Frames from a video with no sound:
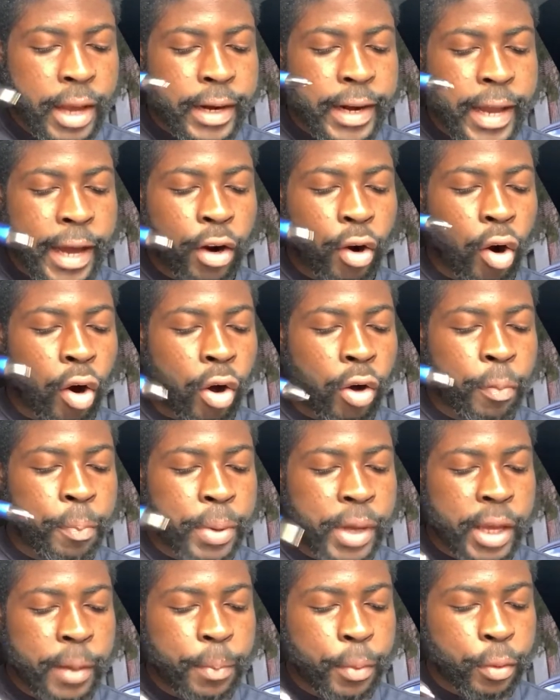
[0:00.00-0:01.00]
that all
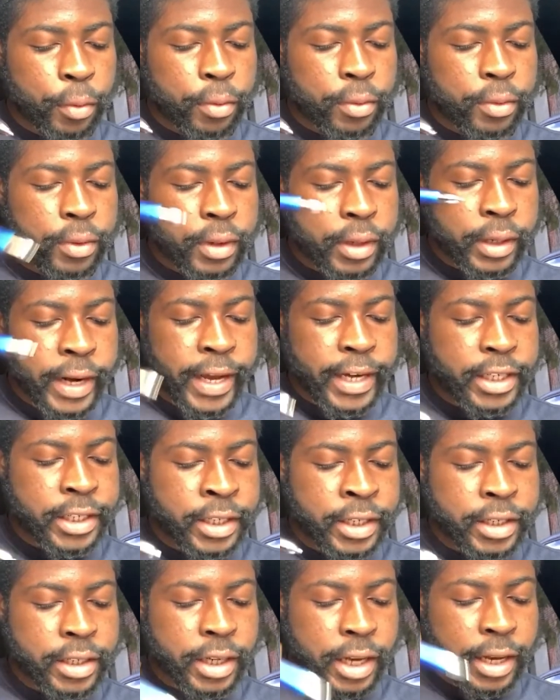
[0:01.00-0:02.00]
people,
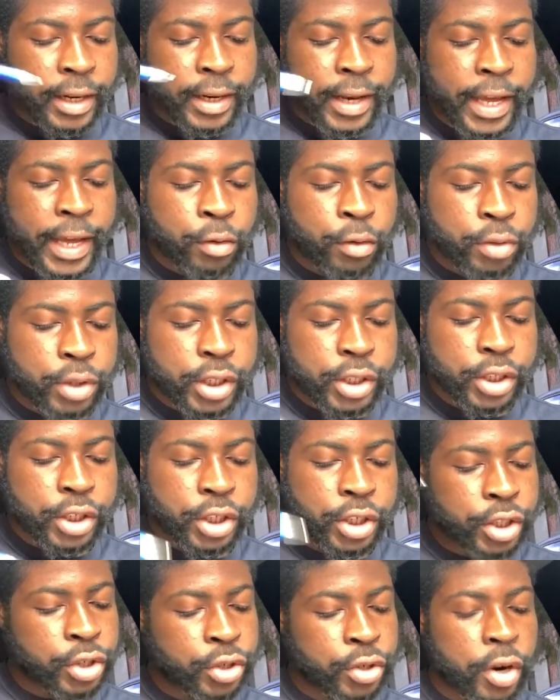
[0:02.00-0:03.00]
nations, and languages
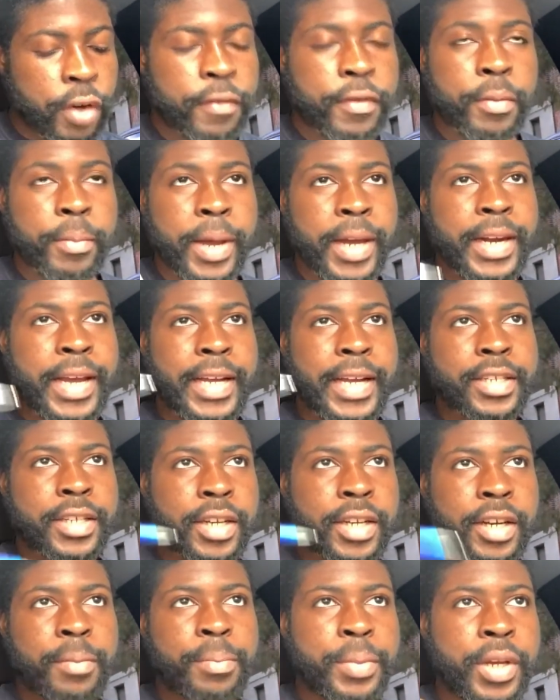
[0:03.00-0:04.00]
should serve him. And that's
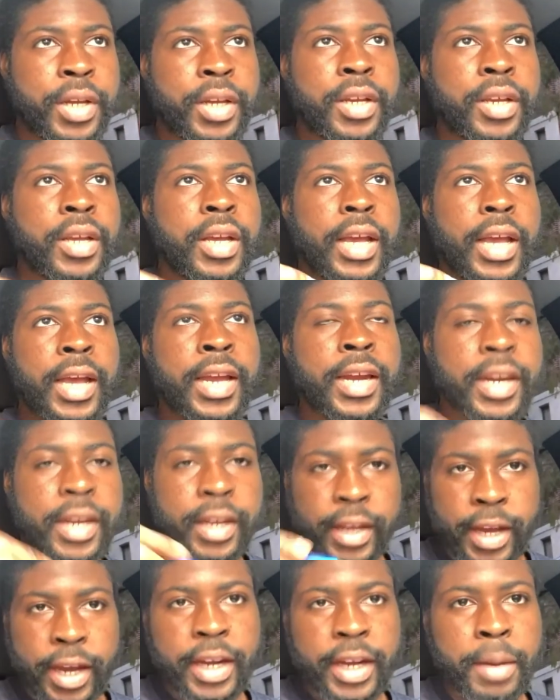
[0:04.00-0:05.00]
going to be in the
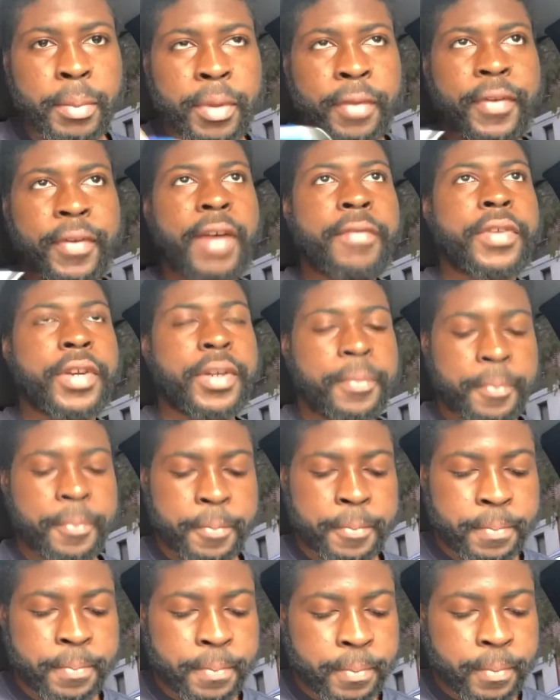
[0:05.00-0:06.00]
kingdom of heaven.
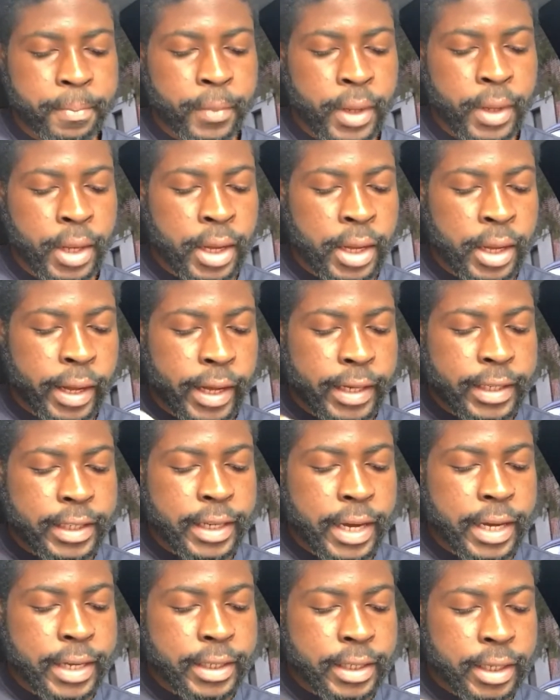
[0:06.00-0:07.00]
It
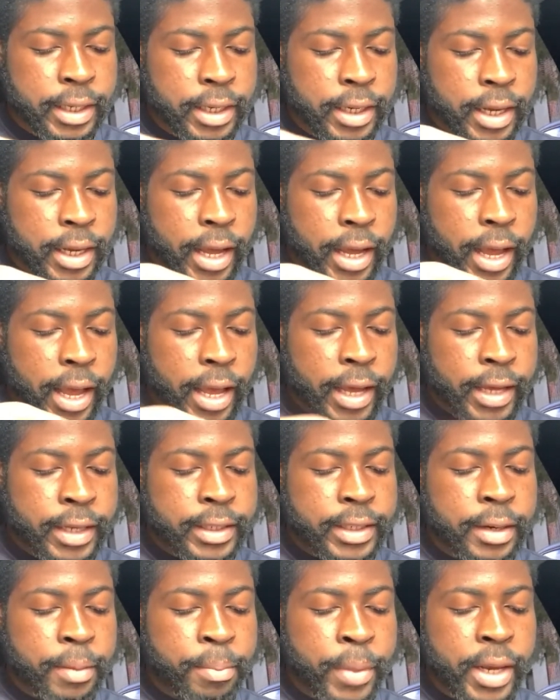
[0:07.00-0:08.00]
says,
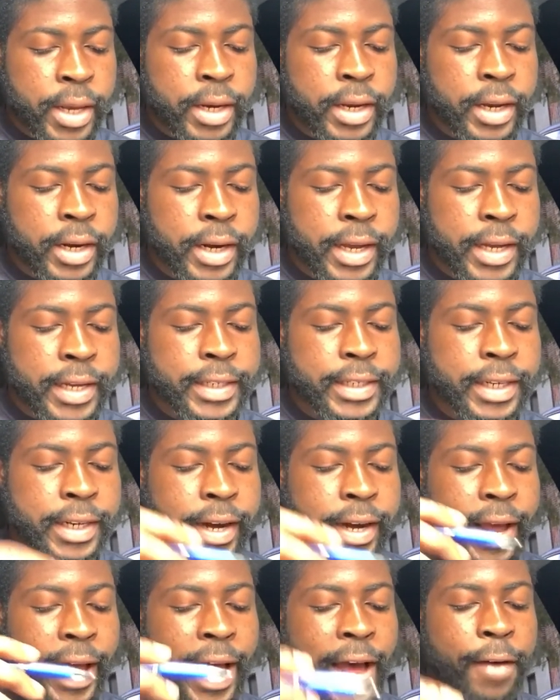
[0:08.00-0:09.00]
his dominion is
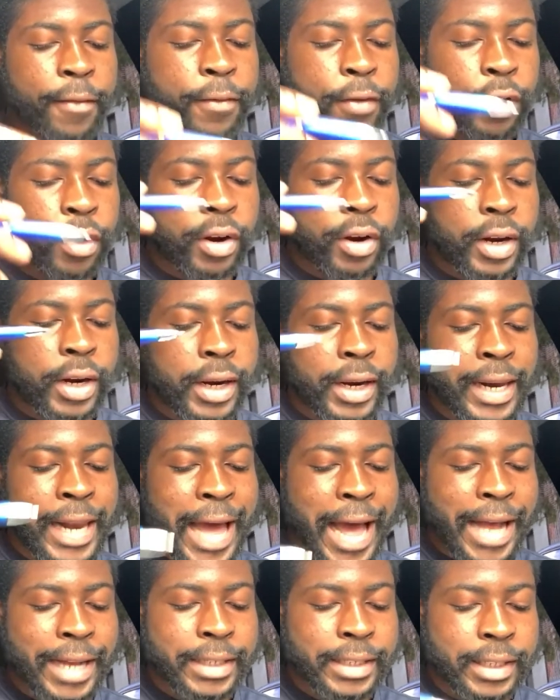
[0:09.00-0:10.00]
an
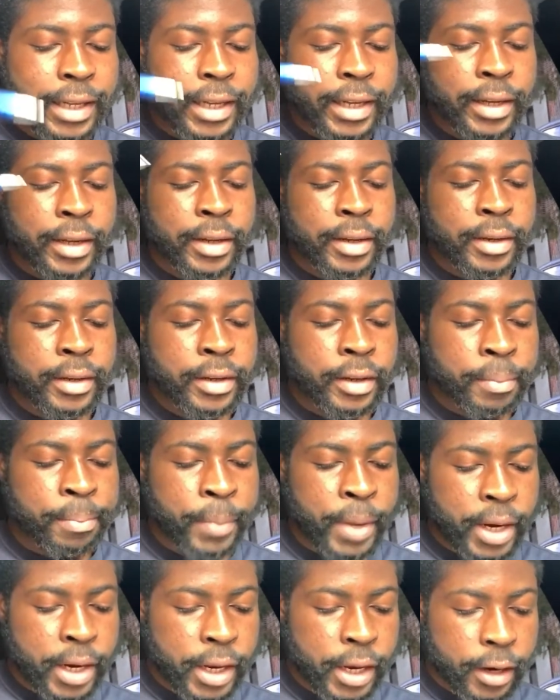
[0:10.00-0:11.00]
everlasting
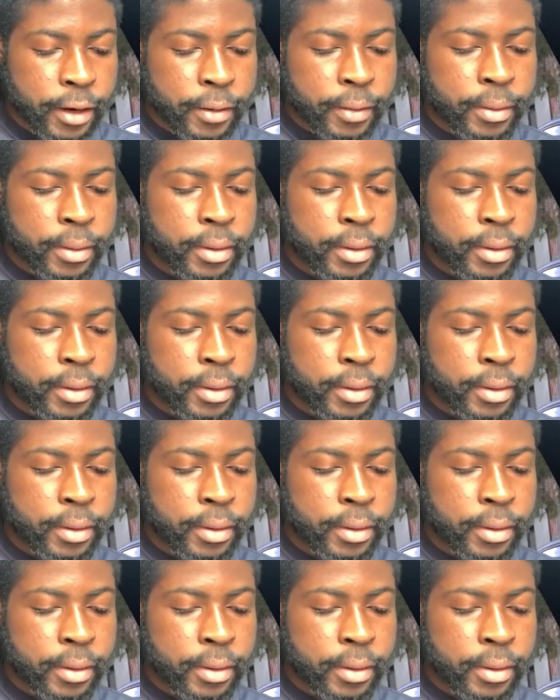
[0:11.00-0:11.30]
dominion,